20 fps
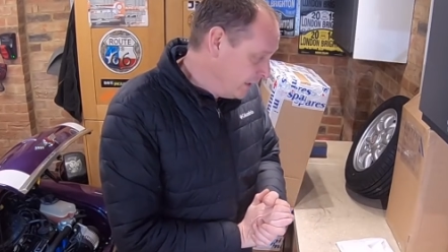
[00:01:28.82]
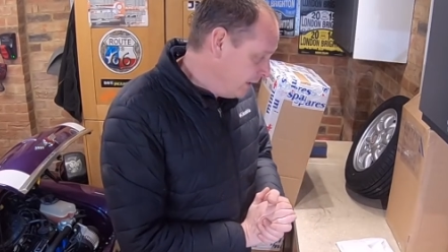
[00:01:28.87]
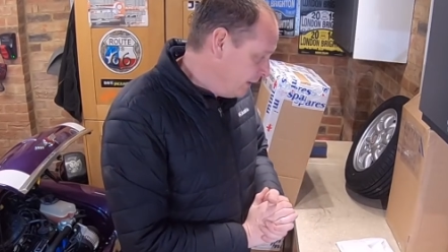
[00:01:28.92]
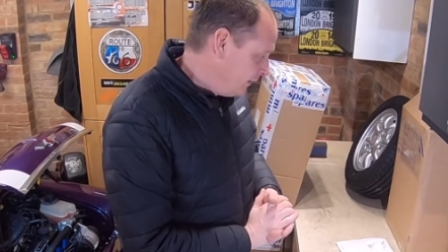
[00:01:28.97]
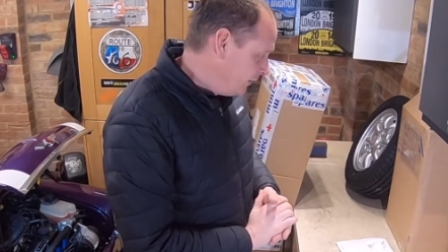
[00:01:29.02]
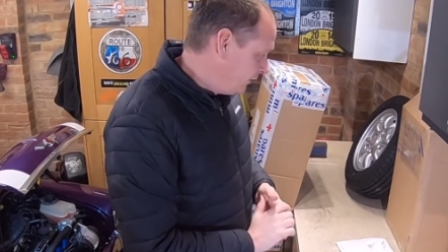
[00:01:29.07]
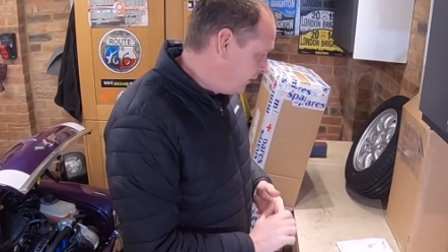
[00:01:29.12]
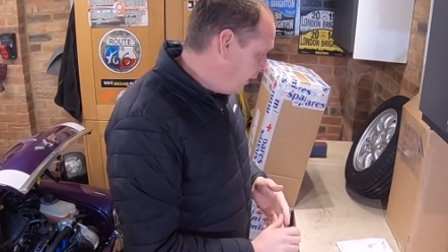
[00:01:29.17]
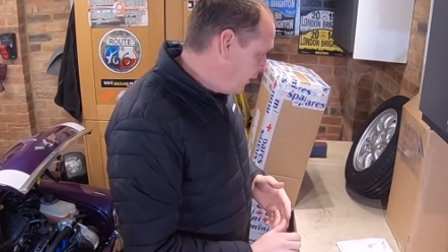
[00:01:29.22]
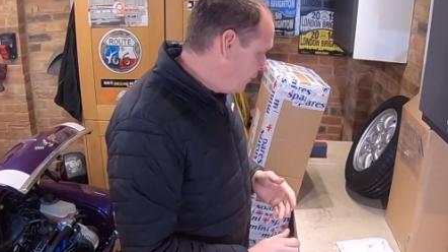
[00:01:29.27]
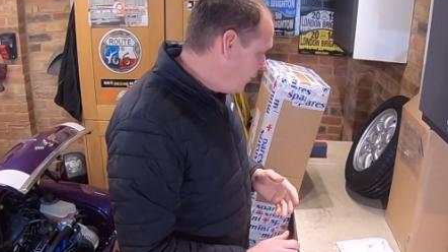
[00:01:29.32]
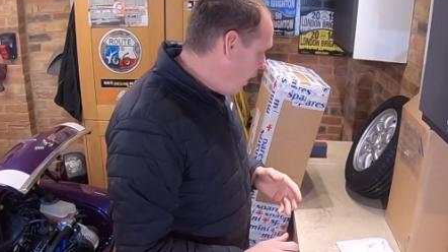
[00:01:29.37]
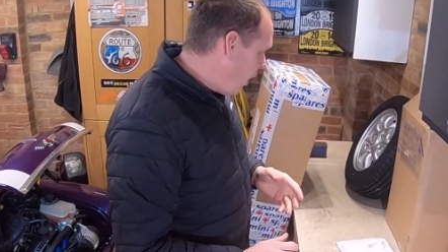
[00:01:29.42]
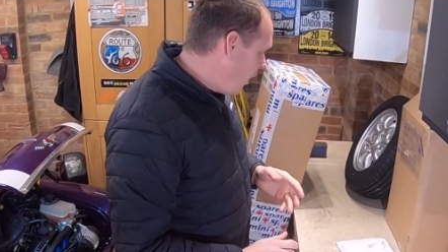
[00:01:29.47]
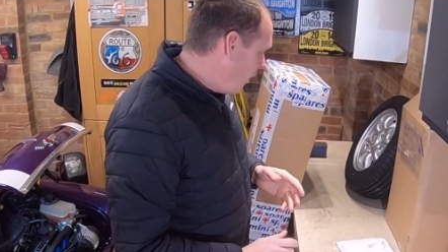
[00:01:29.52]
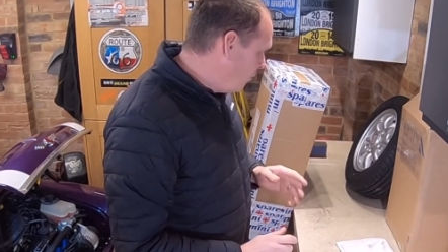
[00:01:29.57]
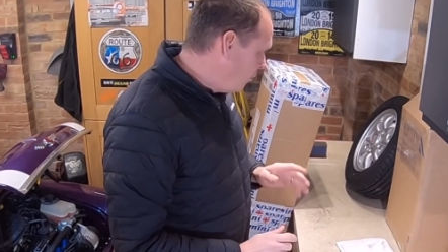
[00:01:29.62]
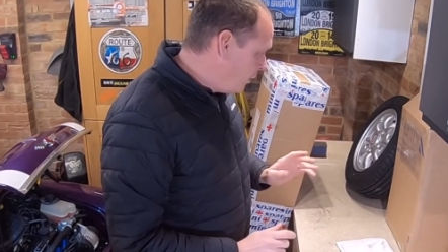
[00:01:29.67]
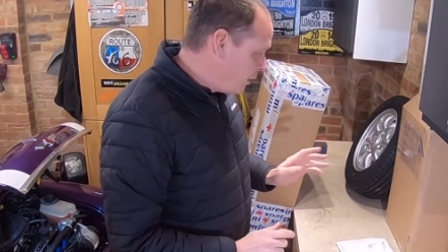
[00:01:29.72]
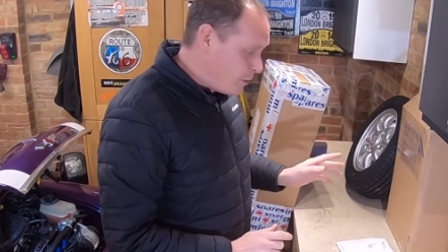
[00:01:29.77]
So
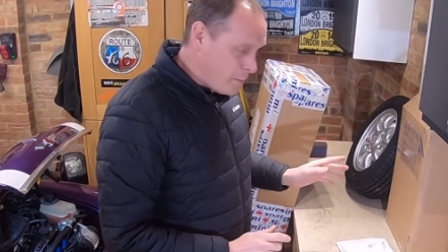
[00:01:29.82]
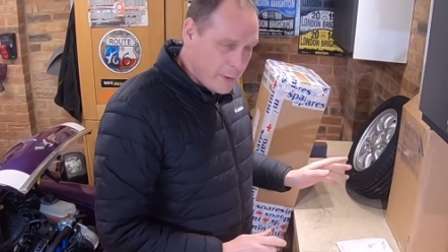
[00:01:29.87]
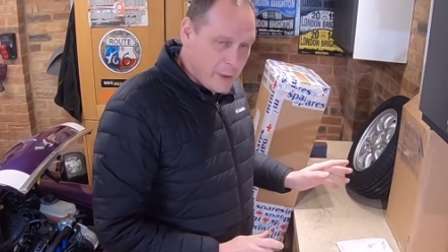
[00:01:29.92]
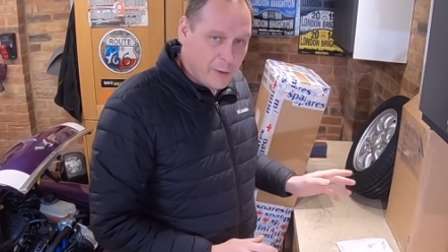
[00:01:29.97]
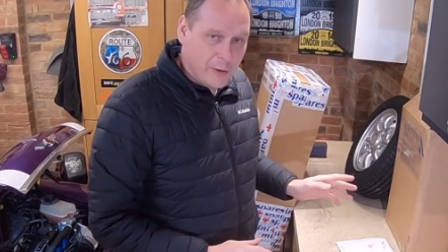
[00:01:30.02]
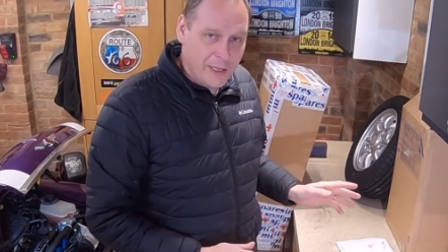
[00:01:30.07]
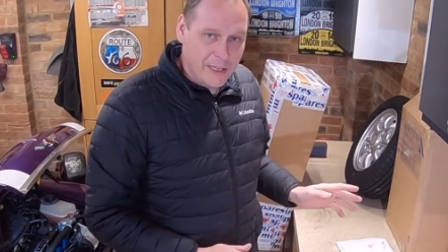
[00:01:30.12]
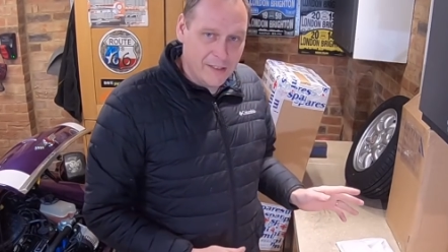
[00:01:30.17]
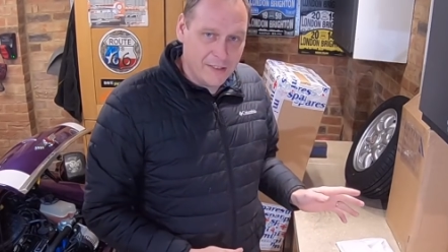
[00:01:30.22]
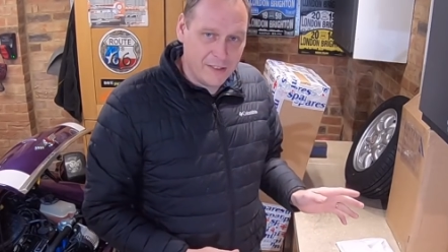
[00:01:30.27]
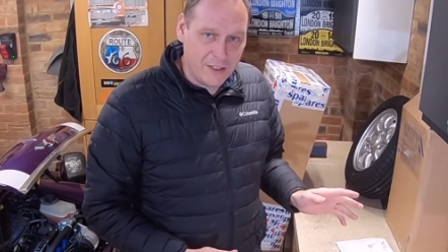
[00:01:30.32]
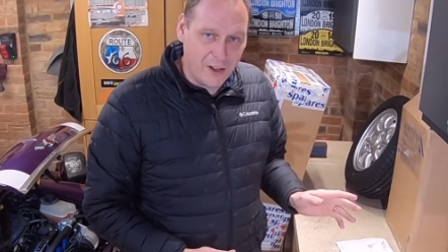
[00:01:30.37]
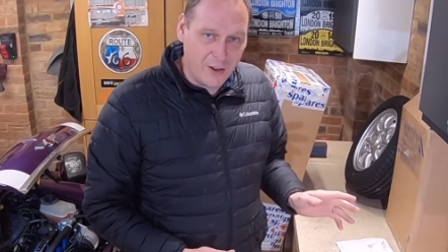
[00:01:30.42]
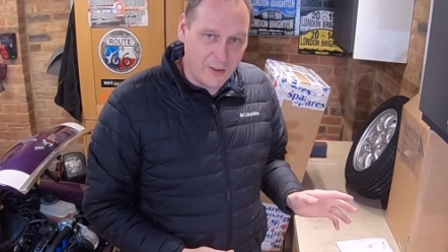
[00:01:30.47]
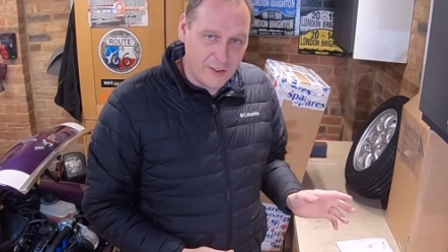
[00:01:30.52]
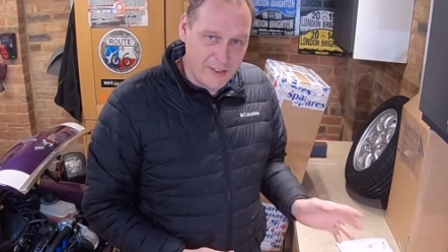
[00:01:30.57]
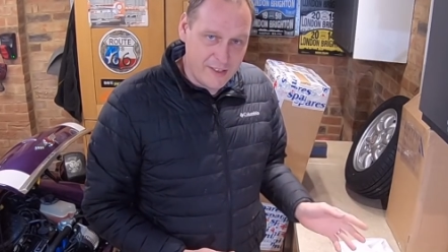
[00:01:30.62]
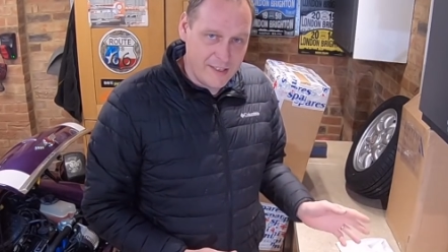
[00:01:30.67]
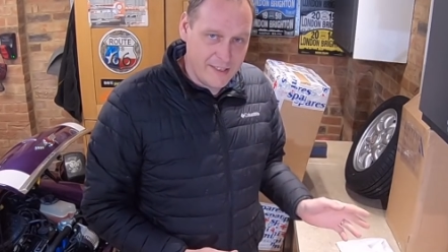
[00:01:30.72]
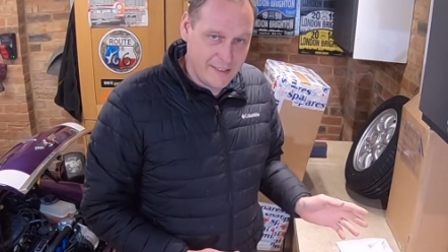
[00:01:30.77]
I will be honest,
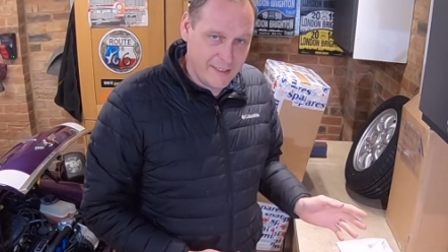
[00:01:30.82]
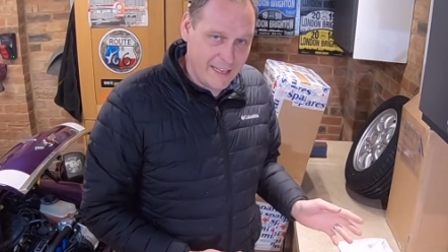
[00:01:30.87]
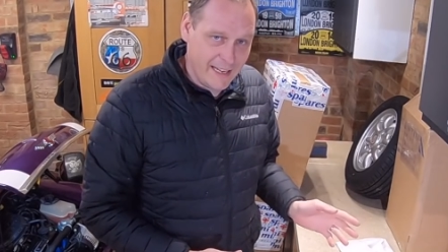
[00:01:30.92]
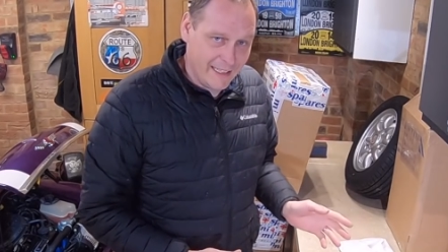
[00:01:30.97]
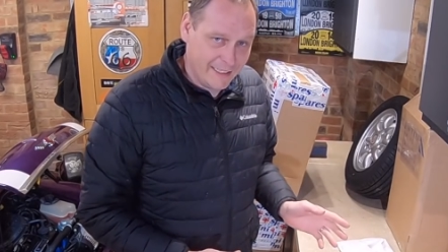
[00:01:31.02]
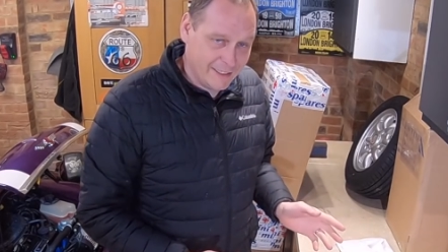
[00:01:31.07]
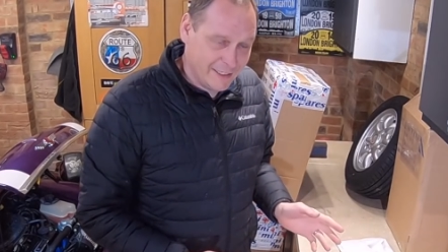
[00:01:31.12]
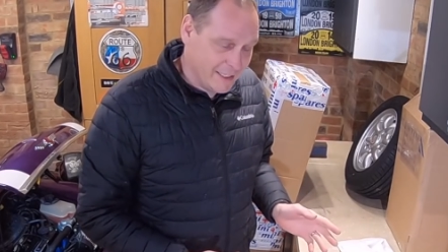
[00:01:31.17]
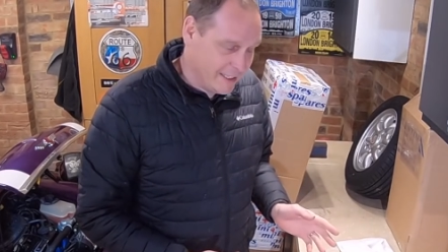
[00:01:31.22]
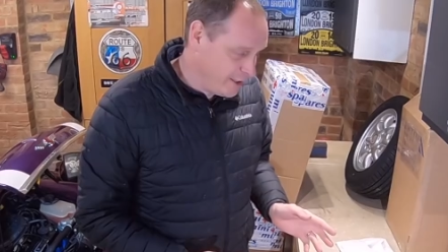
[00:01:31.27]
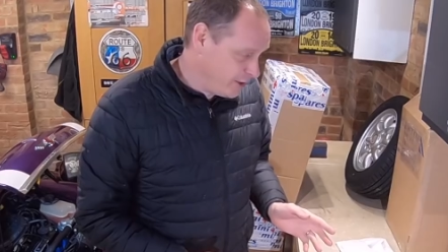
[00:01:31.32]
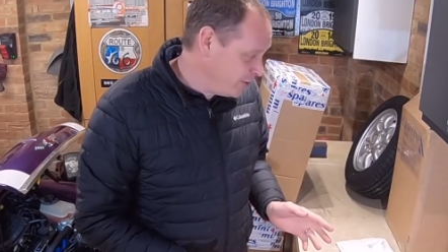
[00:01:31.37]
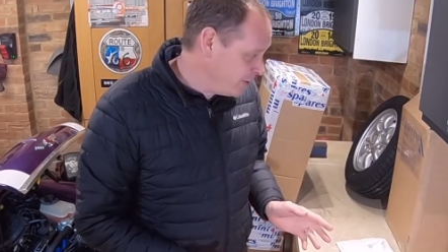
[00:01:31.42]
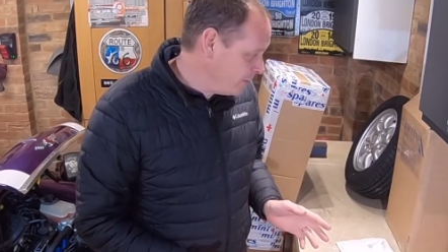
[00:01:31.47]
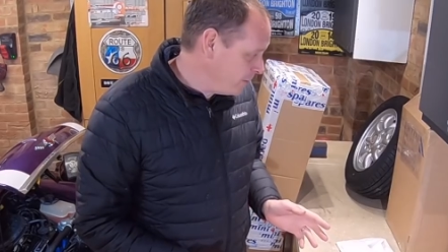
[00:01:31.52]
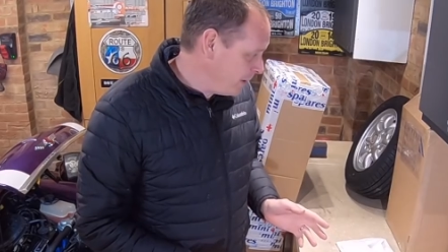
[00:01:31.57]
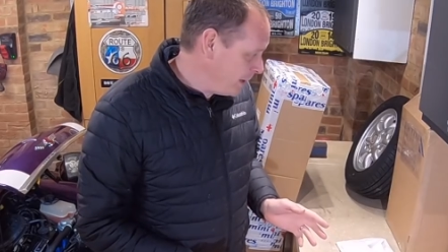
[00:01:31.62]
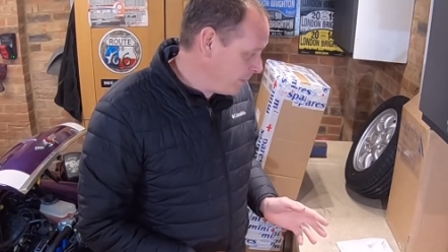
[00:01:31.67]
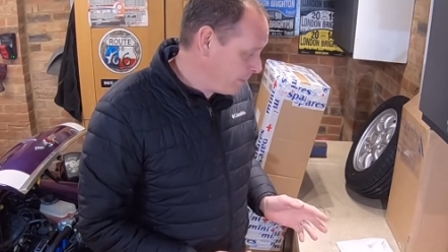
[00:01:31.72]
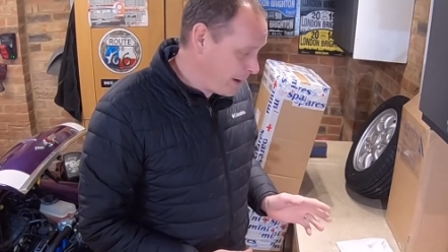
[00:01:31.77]
I did actually do a
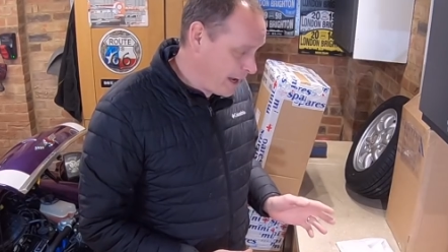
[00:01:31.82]
bit of